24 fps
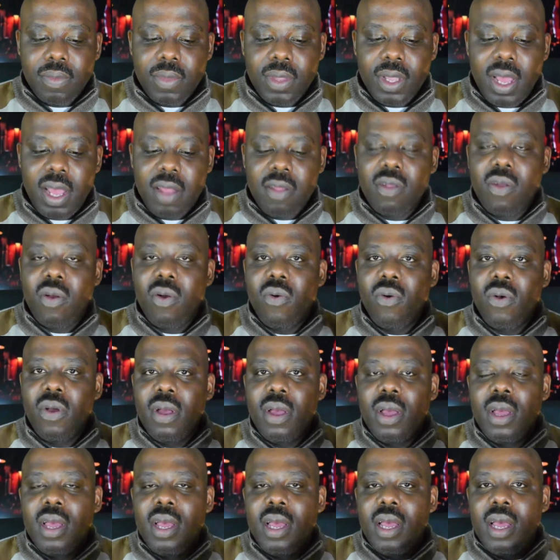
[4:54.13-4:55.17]
And so
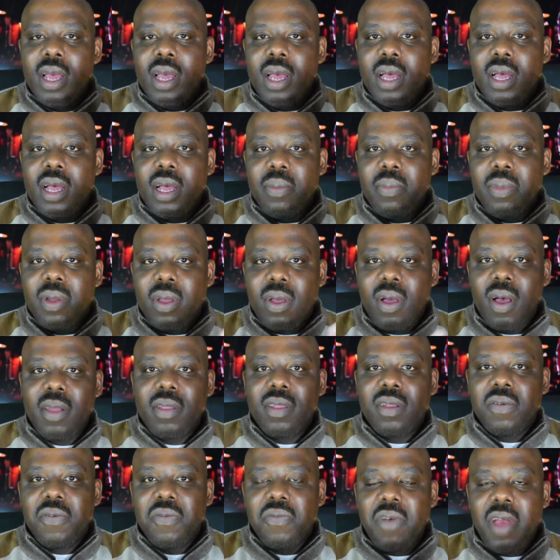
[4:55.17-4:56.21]
because of
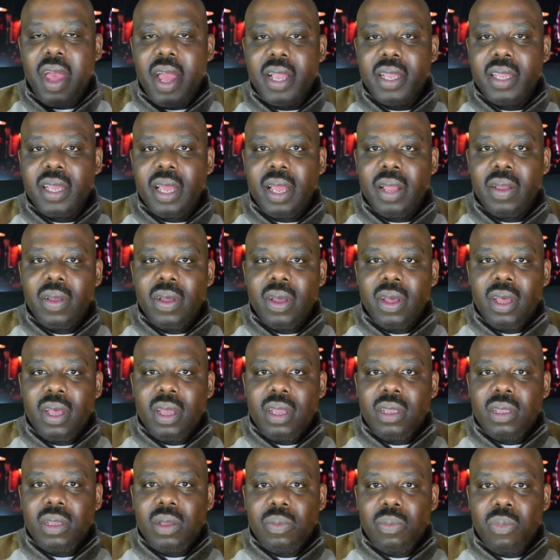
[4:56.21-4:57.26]
the fact that
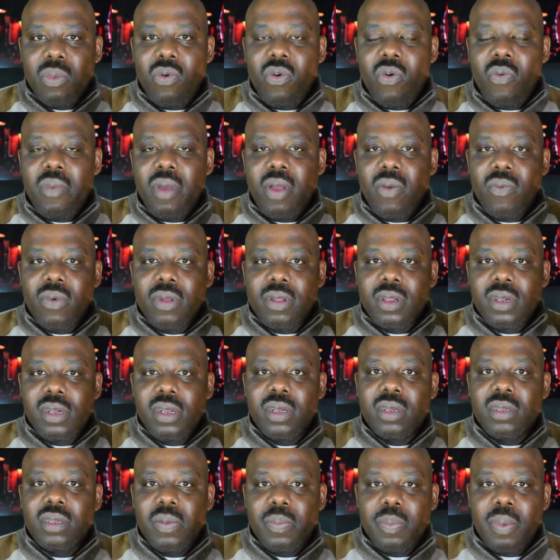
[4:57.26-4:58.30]
the movement was
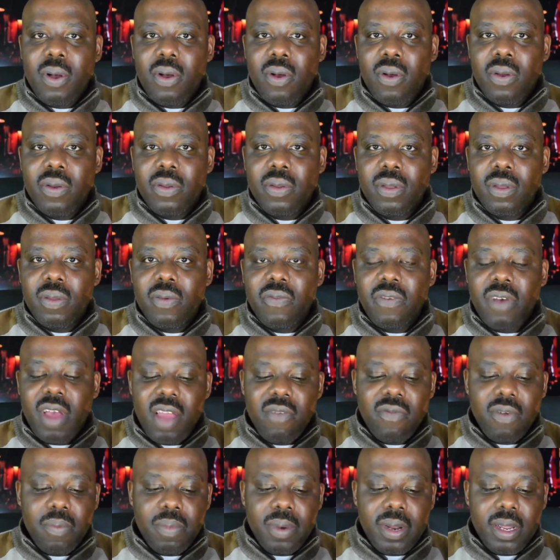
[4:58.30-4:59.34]
looked upon
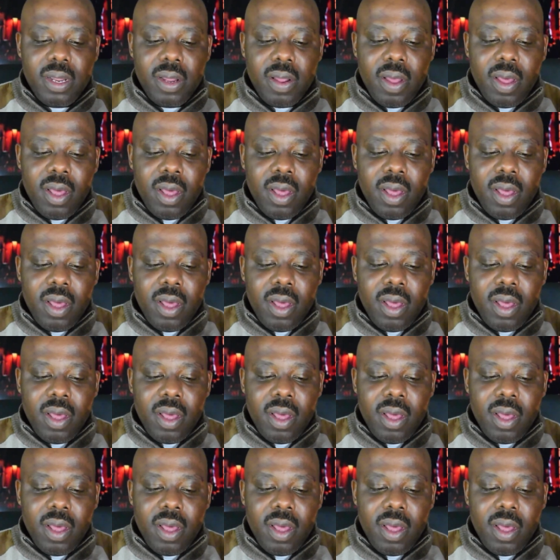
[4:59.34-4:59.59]
favorably,